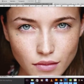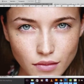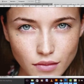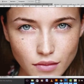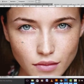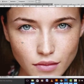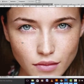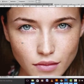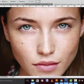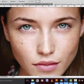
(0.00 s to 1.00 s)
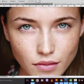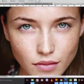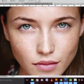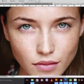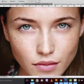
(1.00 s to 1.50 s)

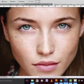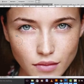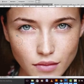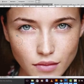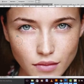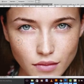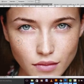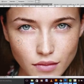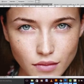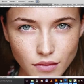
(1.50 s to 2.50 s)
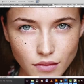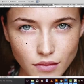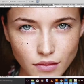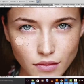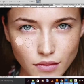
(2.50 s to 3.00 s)

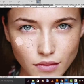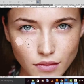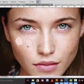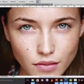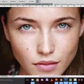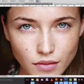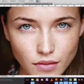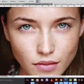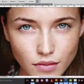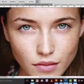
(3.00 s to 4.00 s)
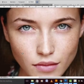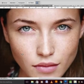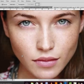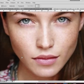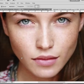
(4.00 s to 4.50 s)

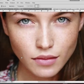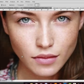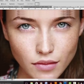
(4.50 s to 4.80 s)
(no one is talking)